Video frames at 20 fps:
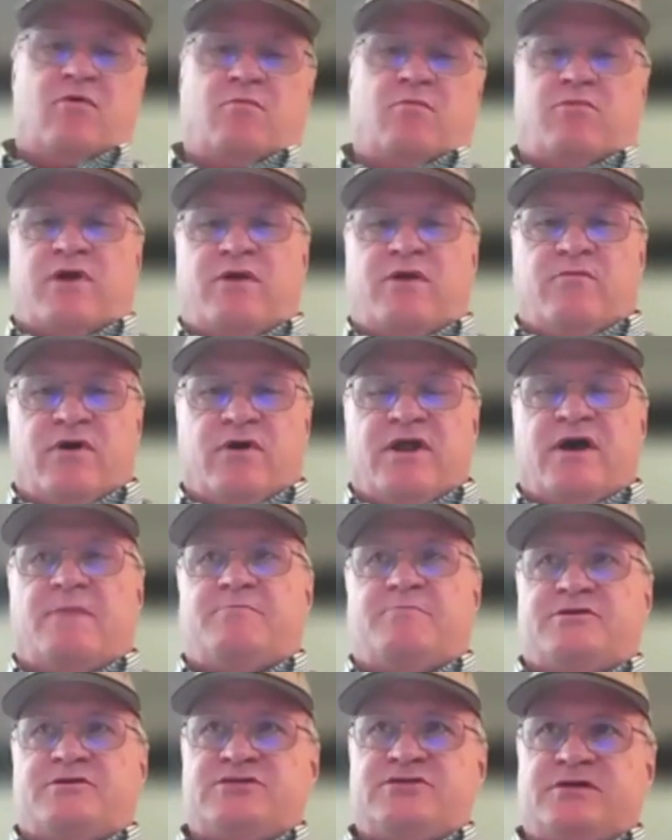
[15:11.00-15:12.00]
bring one
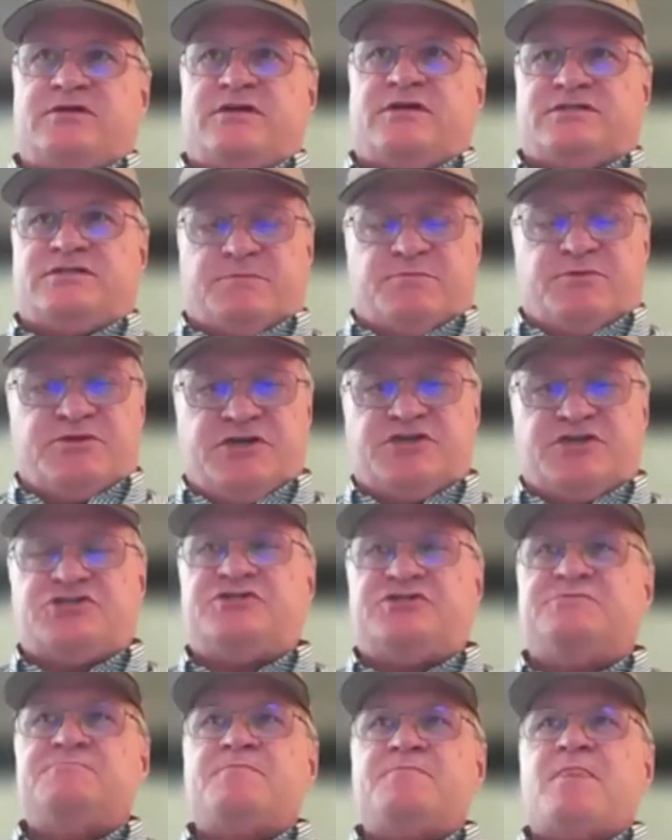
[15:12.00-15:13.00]
up. It's a
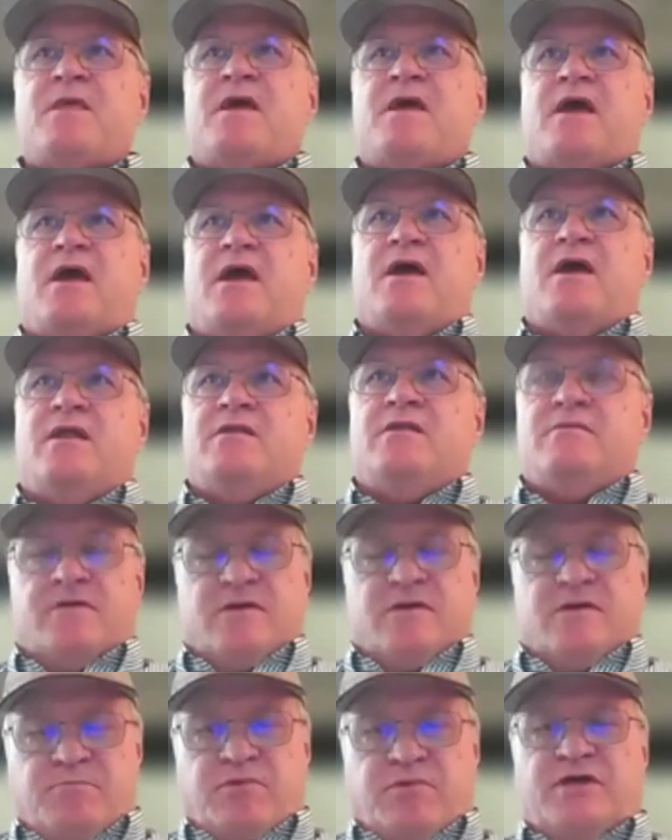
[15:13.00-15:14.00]
petition, and
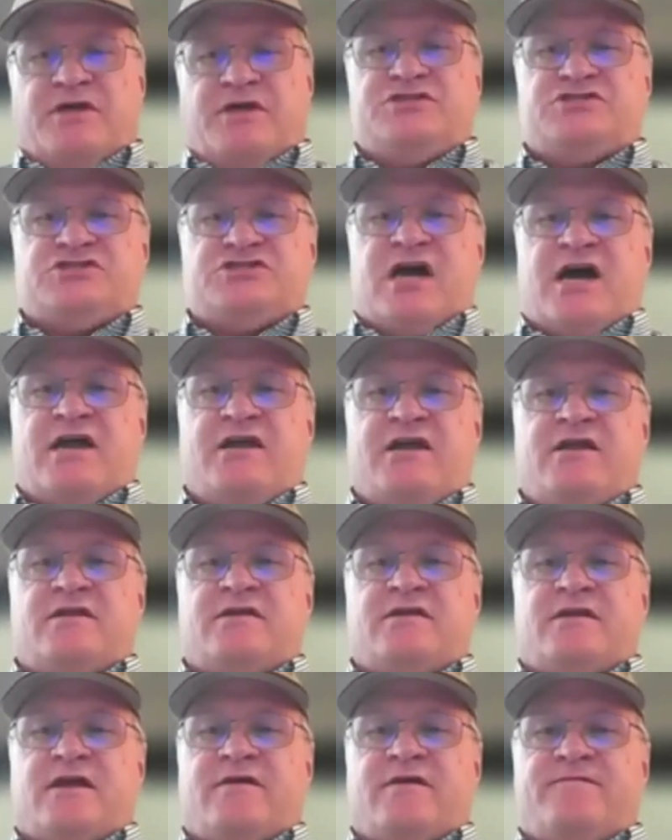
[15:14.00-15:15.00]
please sign it
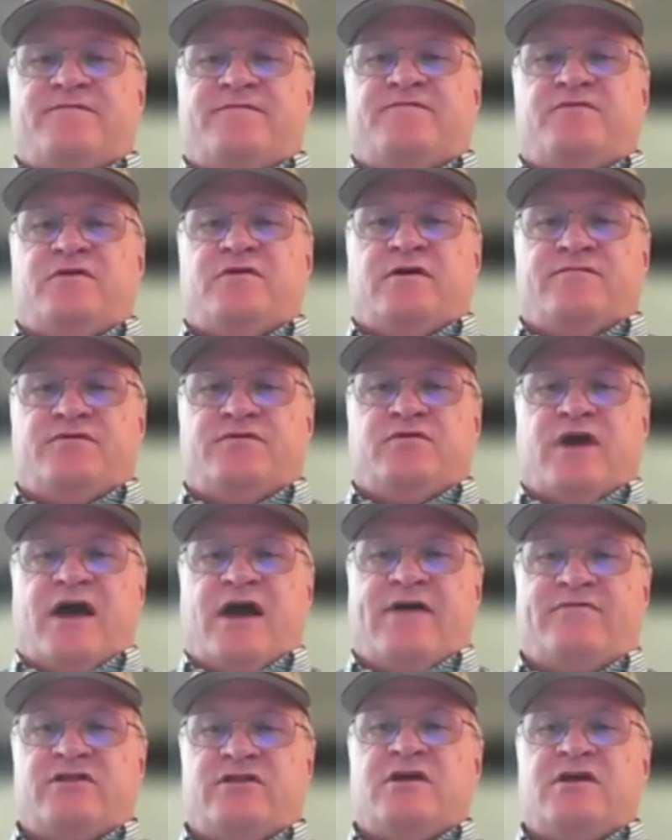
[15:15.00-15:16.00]
if you
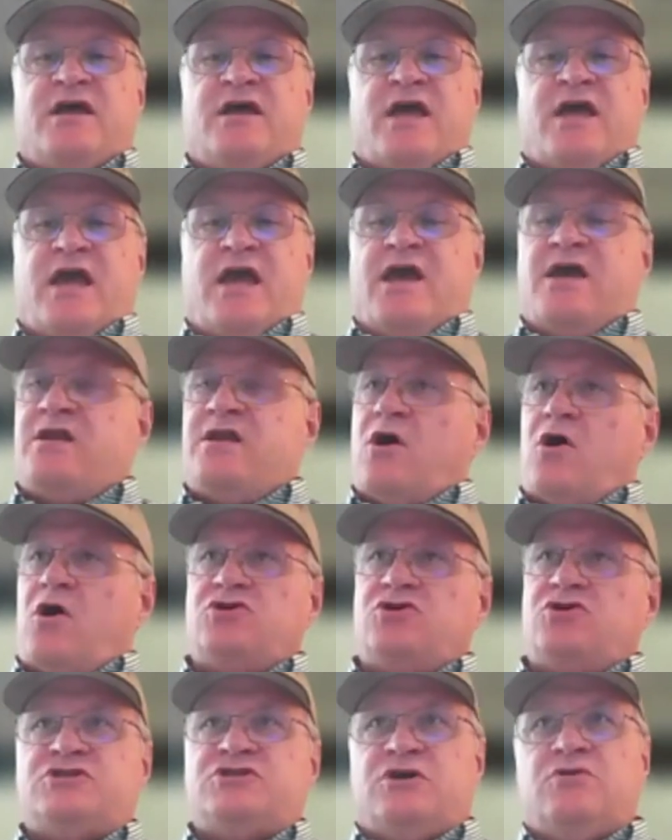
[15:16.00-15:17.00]
haven't, and
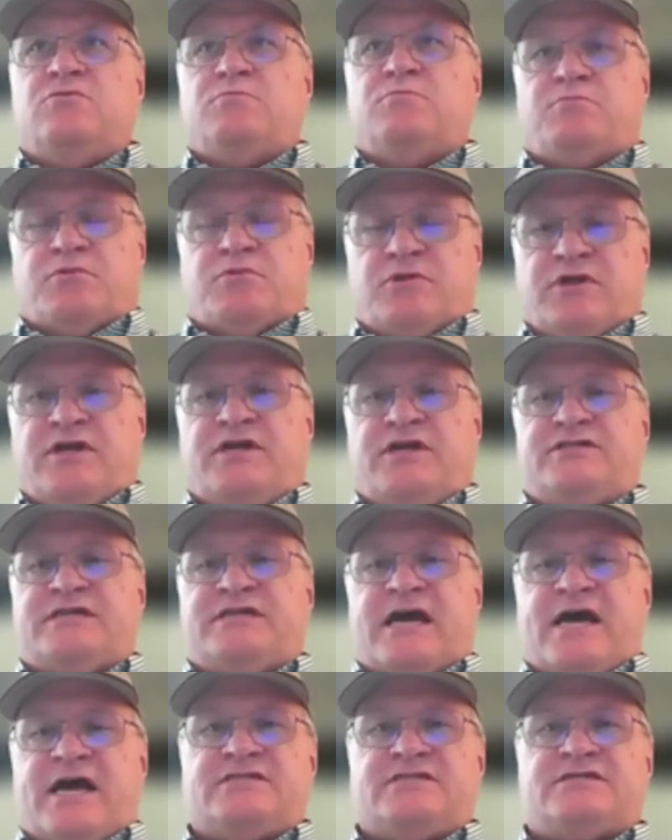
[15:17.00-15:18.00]
also please
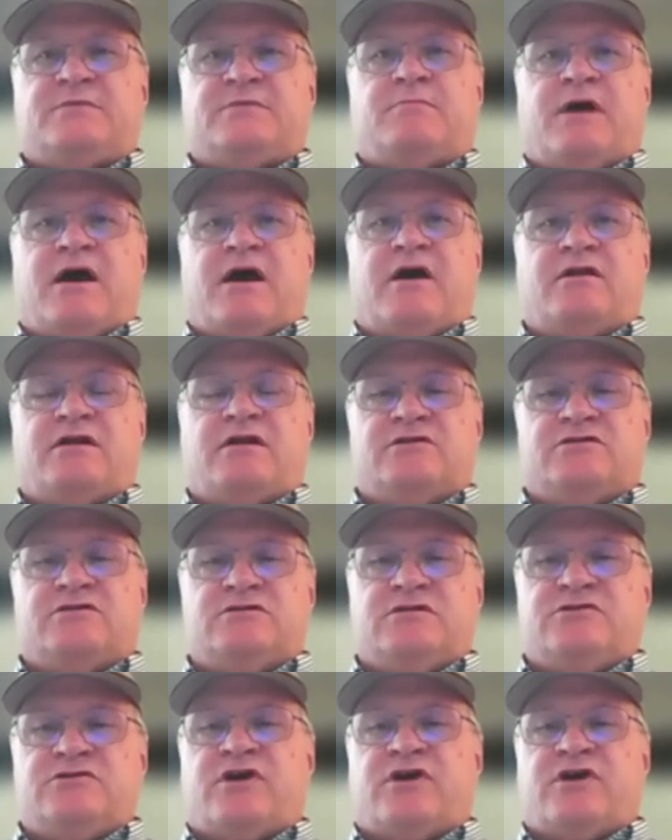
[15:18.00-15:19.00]
ask about and
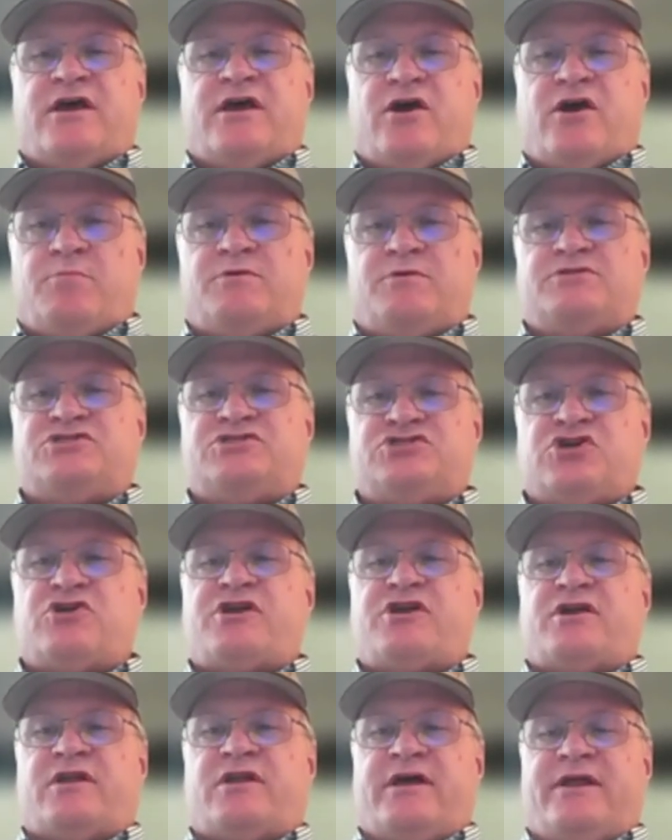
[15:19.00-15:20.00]
try to help us
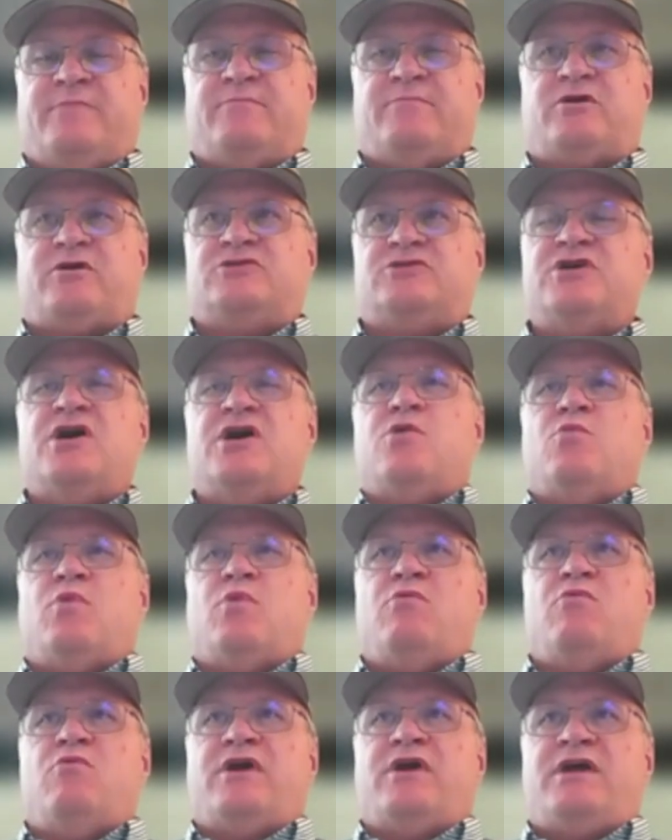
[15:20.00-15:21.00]
circulate it, because
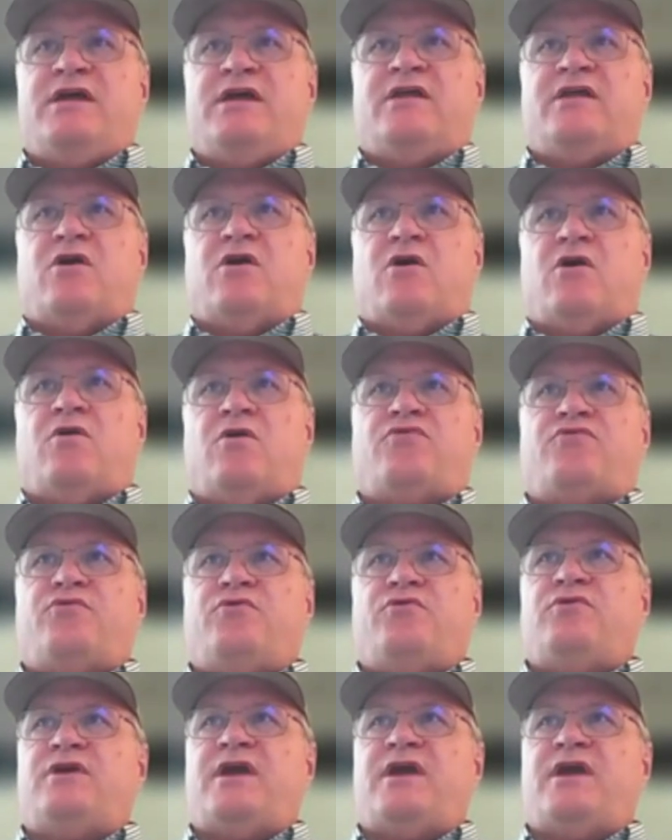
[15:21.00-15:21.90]
we want to get it all through